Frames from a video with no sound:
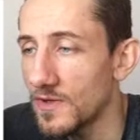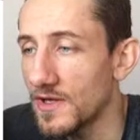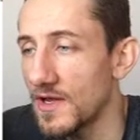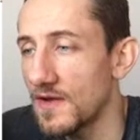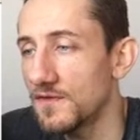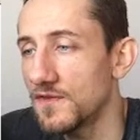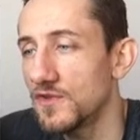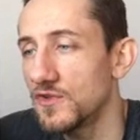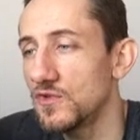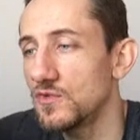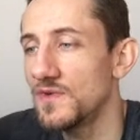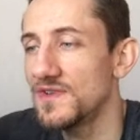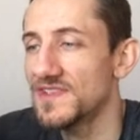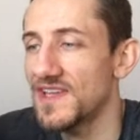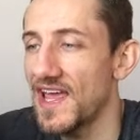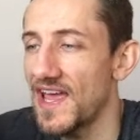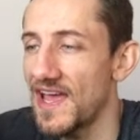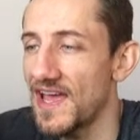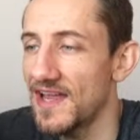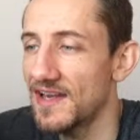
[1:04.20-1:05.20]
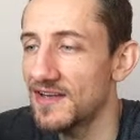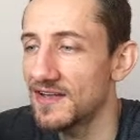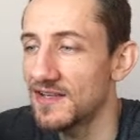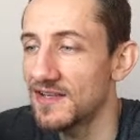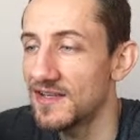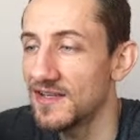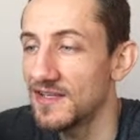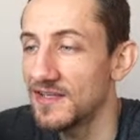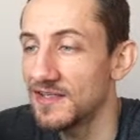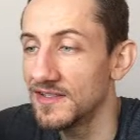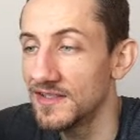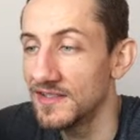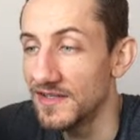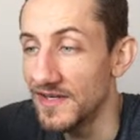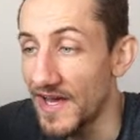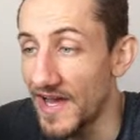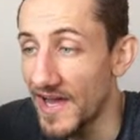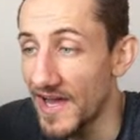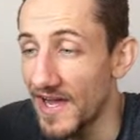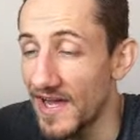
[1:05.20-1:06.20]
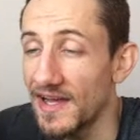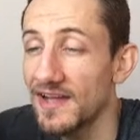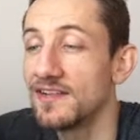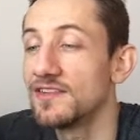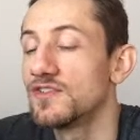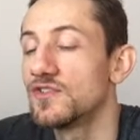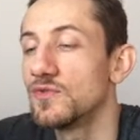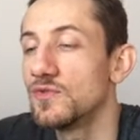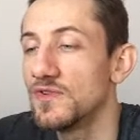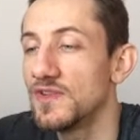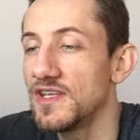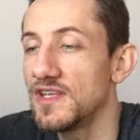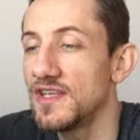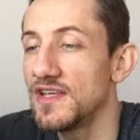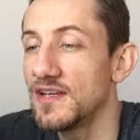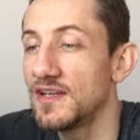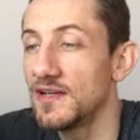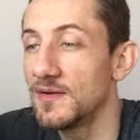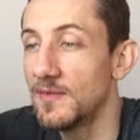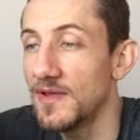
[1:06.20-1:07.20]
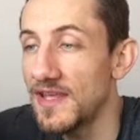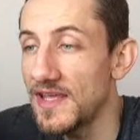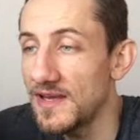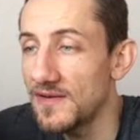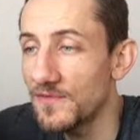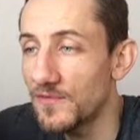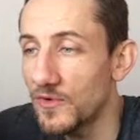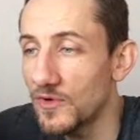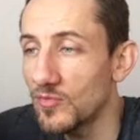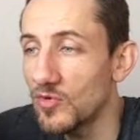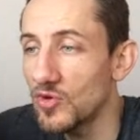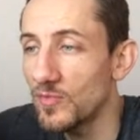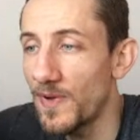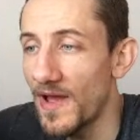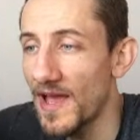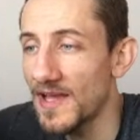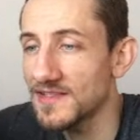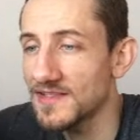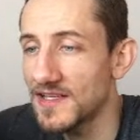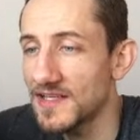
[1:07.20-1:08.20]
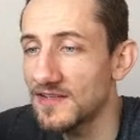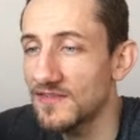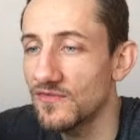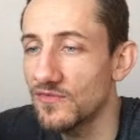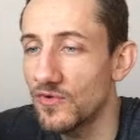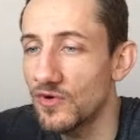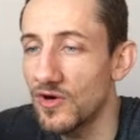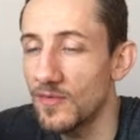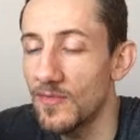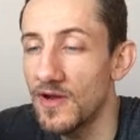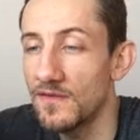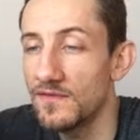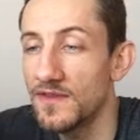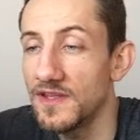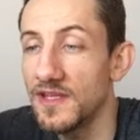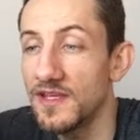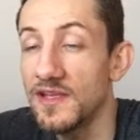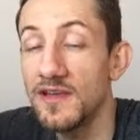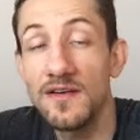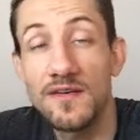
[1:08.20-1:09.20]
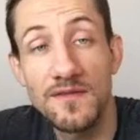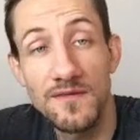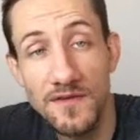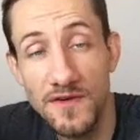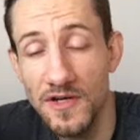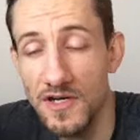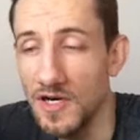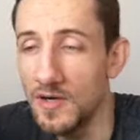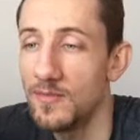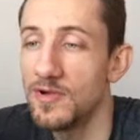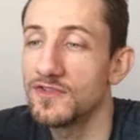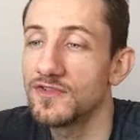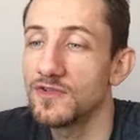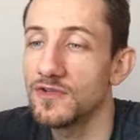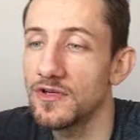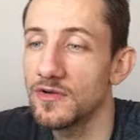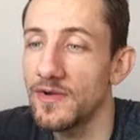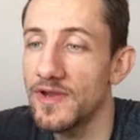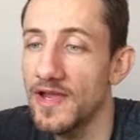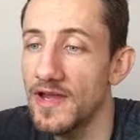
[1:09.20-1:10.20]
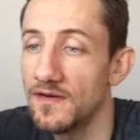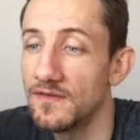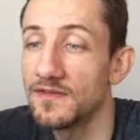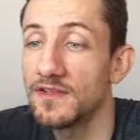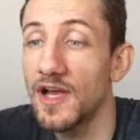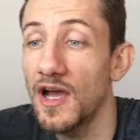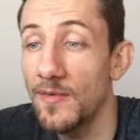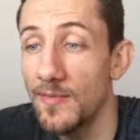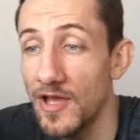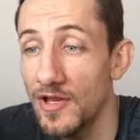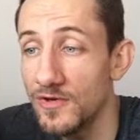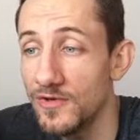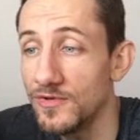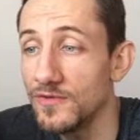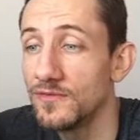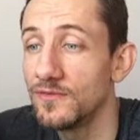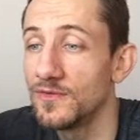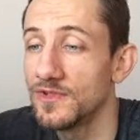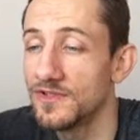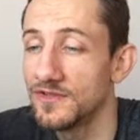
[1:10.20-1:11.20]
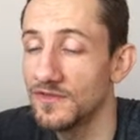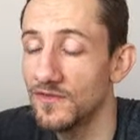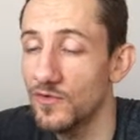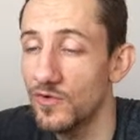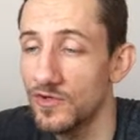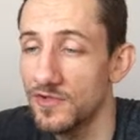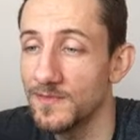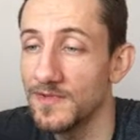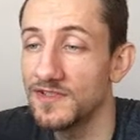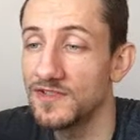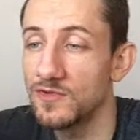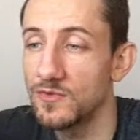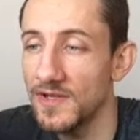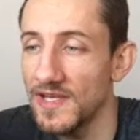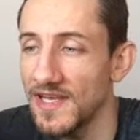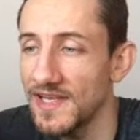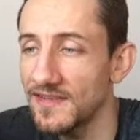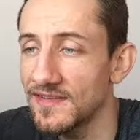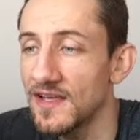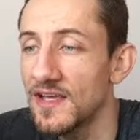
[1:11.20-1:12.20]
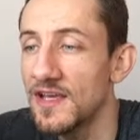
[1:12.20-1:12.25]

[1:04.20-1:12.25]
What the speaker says: have to do is add da to the informal past tense form of the verb. So here we have taberu, which of course means to eat,